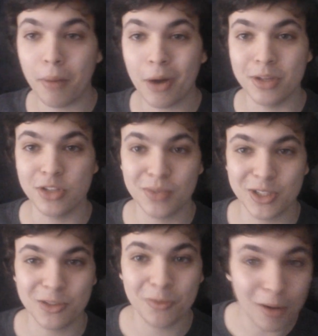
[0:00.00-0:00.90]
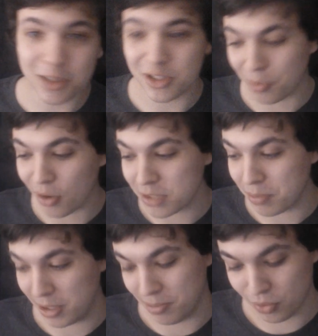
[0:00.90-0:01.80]
Moments, which will probably surprise
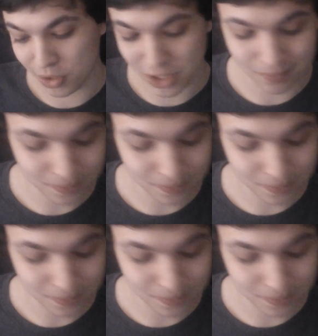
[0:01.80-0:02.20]
people, because,